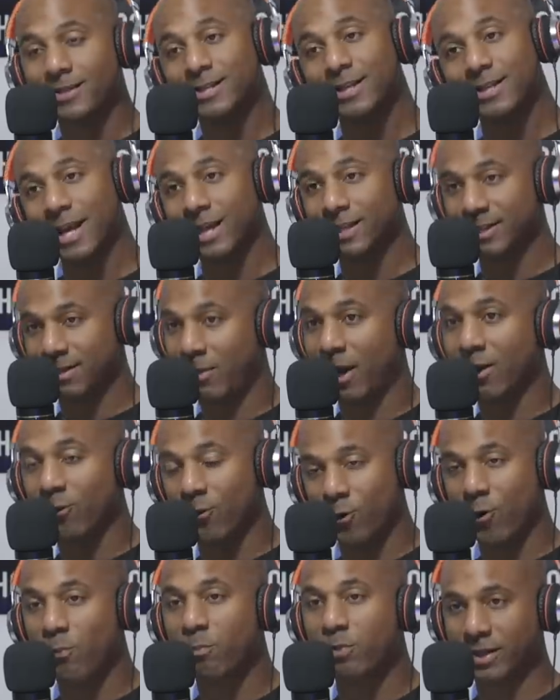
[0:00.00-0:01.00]
I said, damn, she might
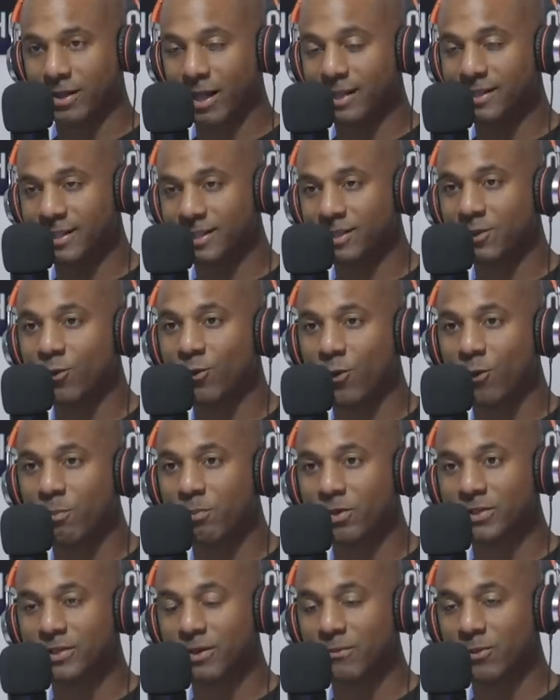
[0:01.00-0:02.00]
go go put. I said she gonna go
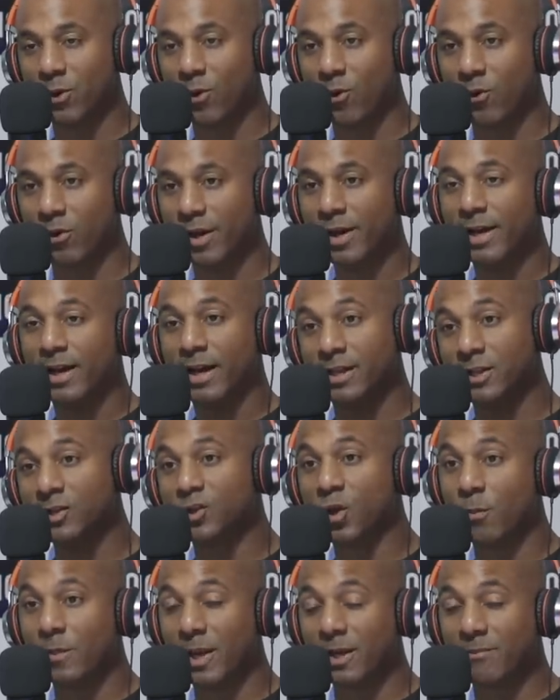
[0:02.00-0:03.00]
put something on because he
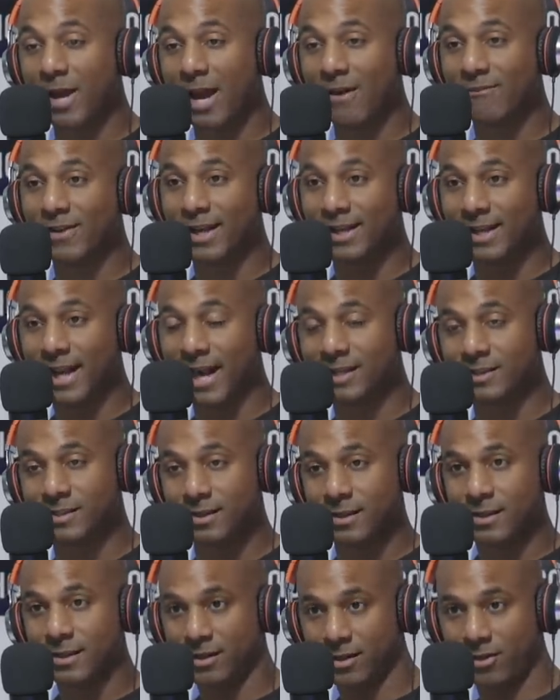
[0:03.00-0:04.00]
told me they be having like
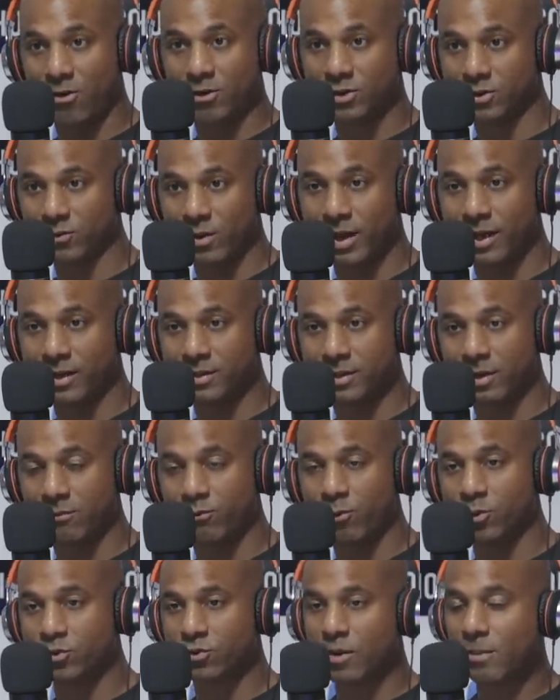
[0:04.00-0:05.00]
nice lingerie and
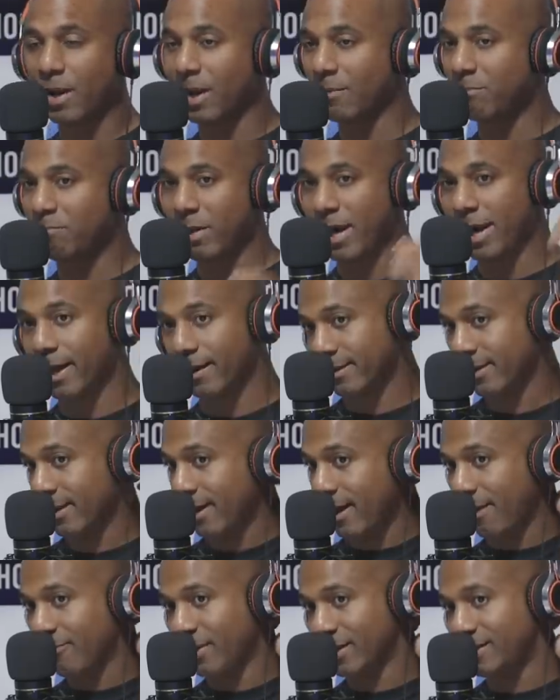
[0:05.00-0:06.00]
stuff on. So I'm like, bet.
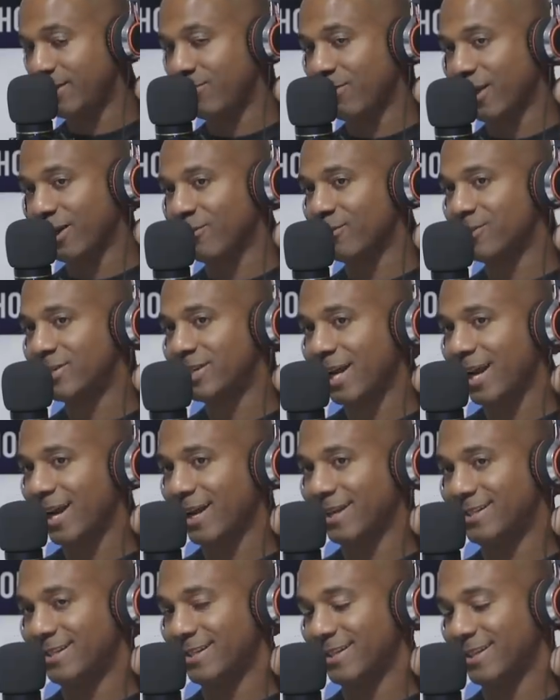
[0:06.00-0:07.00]
I'm like, she ready to go
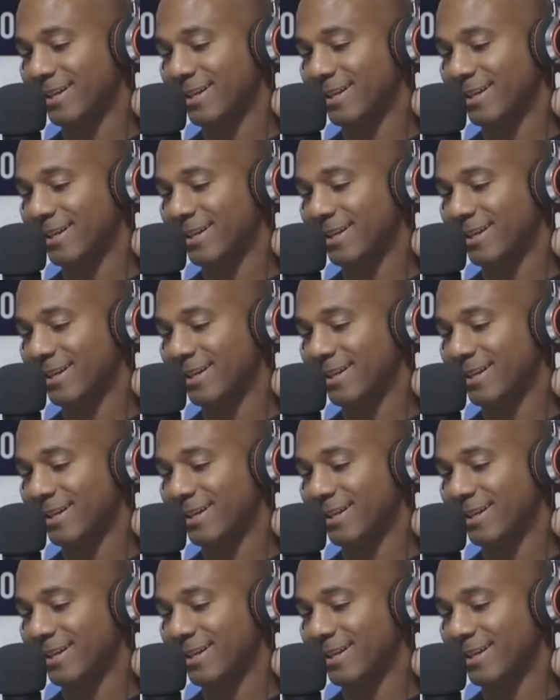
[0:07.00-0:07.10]
change.